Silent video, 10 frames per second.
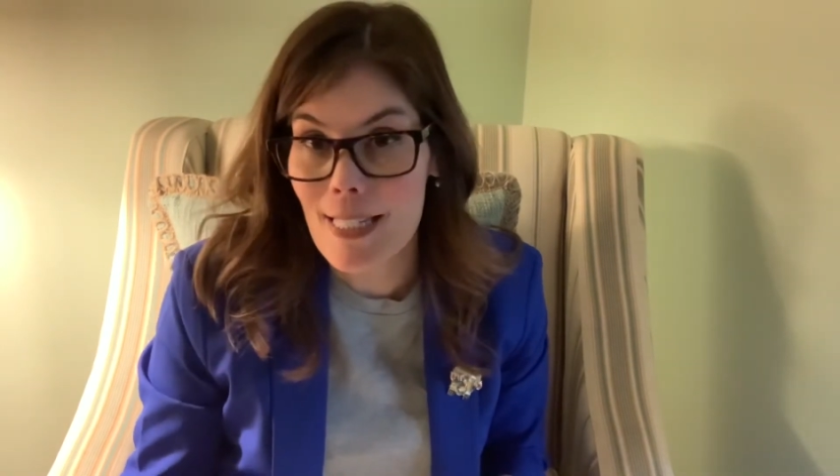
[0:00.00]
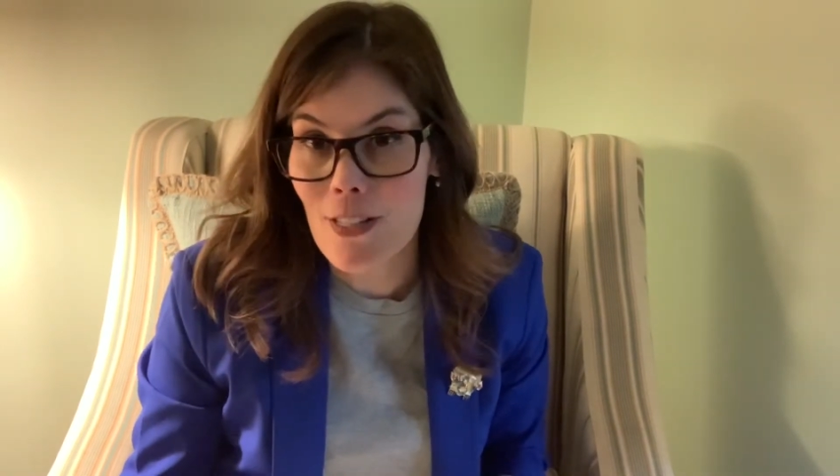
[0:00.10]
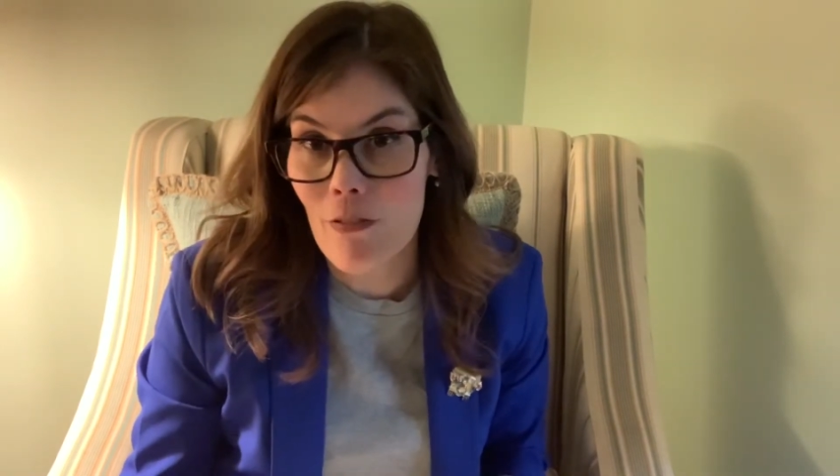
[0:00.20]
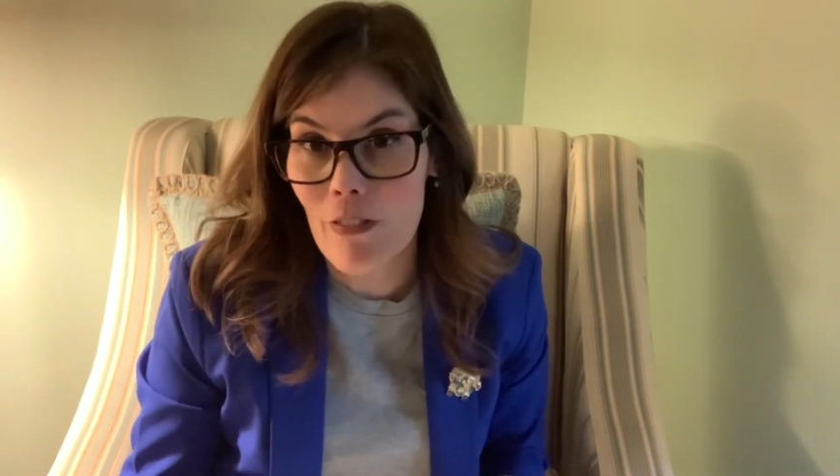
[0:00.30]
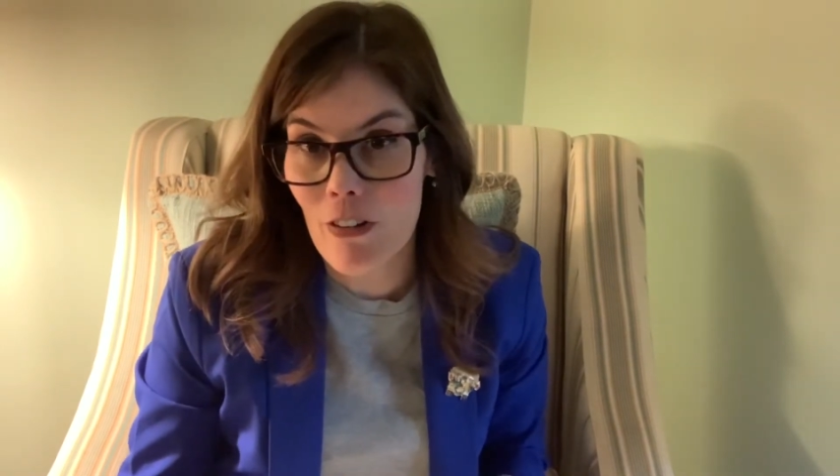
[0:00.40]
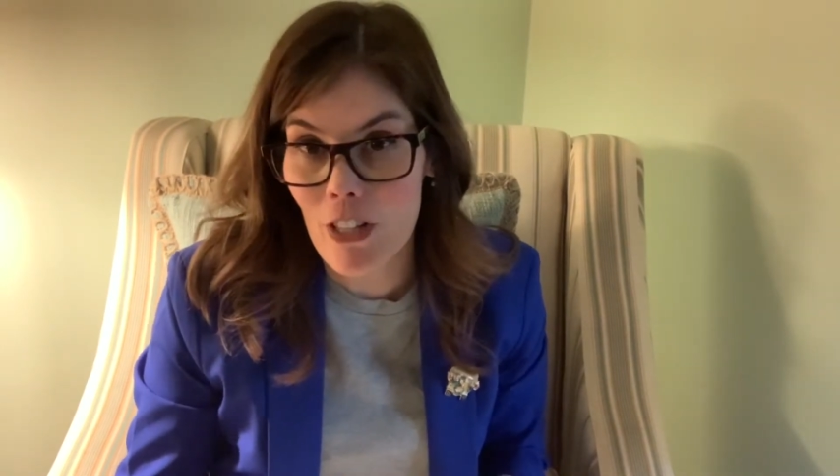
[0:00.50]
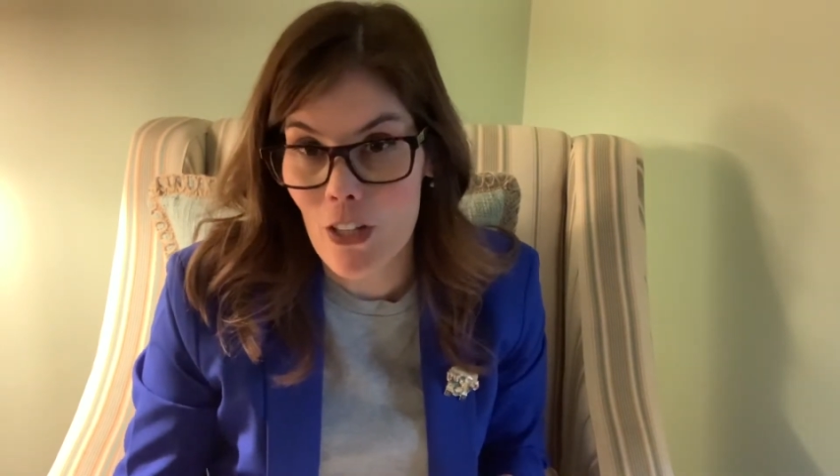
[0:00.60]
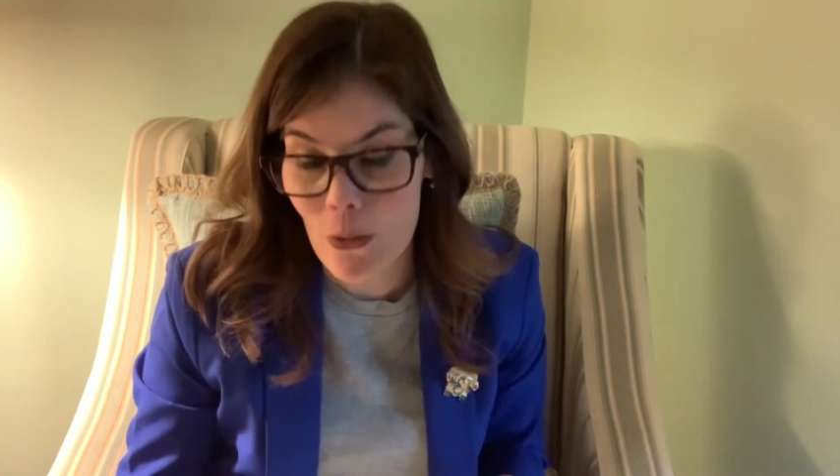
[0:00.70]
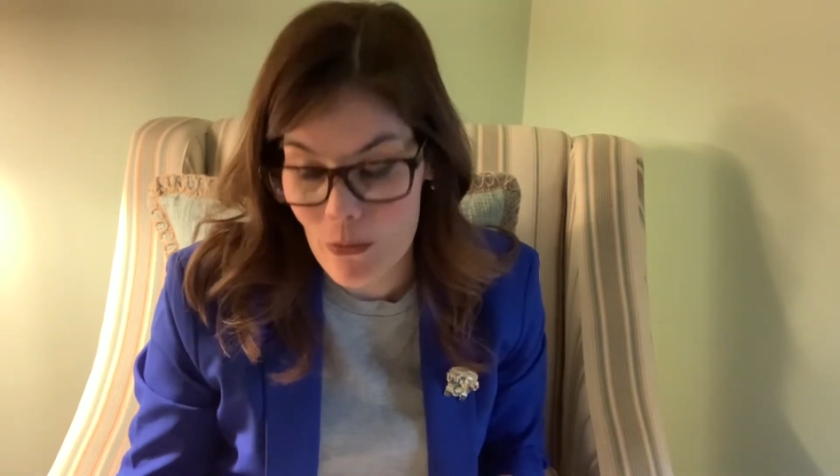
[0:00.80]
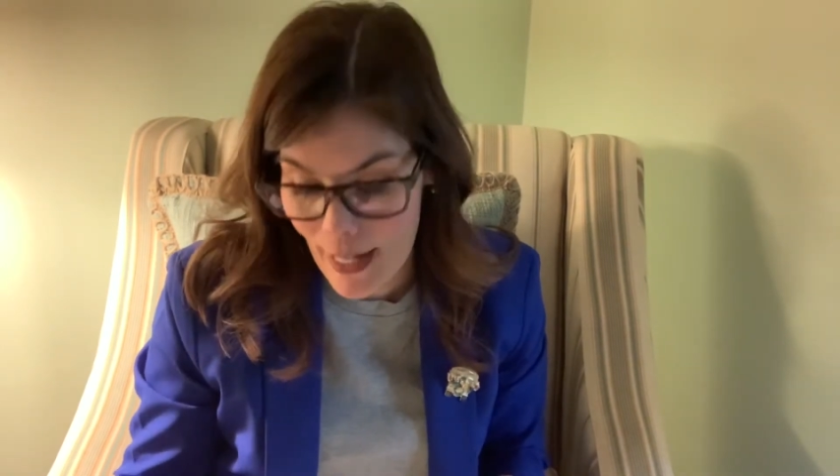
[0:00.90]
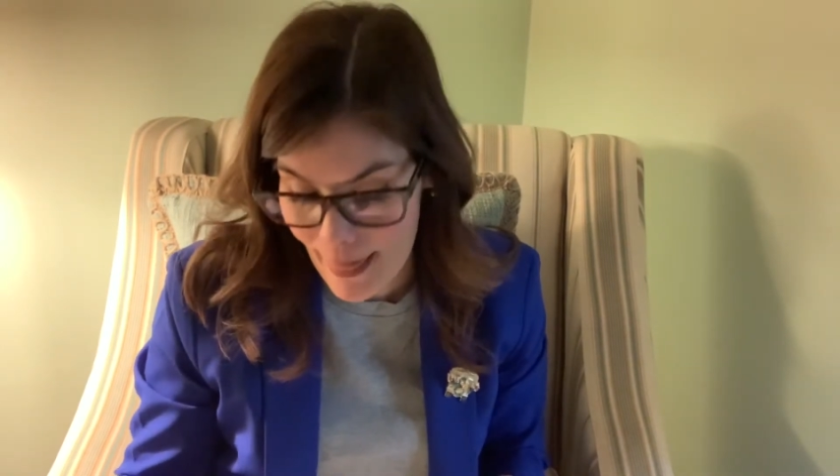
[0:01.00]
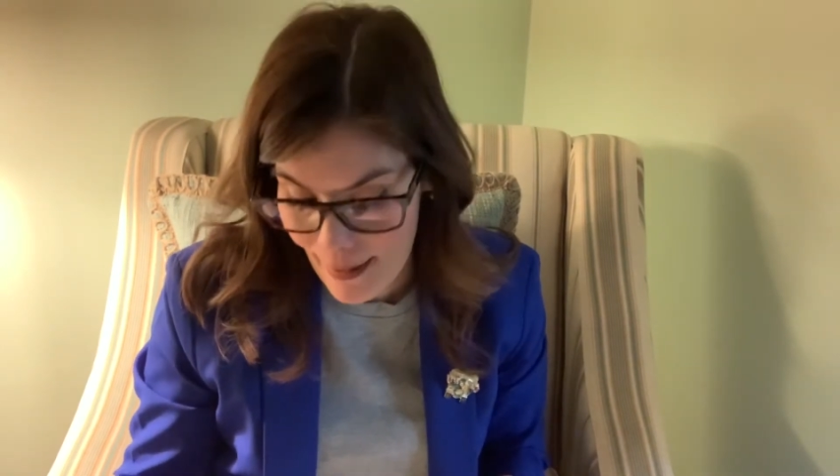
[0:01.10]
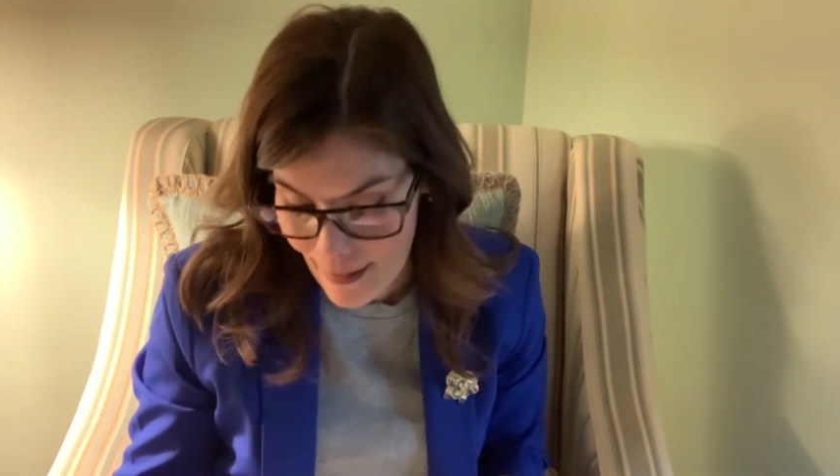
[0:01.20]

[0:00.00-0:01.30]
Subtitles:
They're very cute, I think.